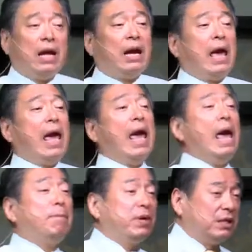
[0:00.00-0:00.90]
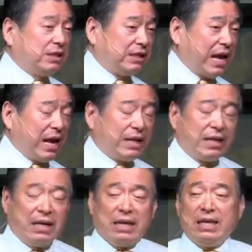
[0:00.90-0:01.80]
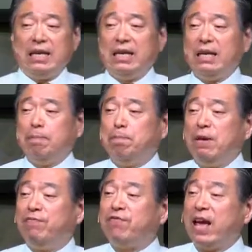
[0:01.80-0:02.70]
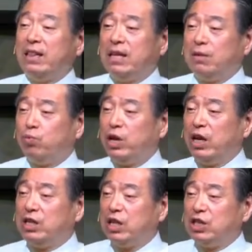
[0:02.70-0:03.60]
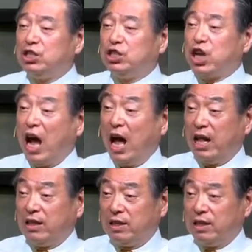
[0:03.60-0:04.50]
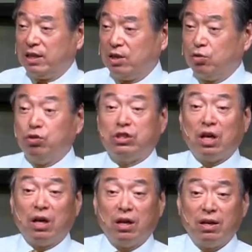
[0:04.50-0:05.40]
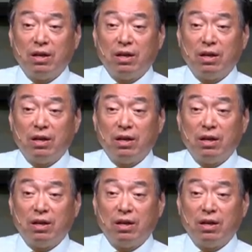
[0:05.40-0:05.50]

uh, happens that he befriended with John, who's the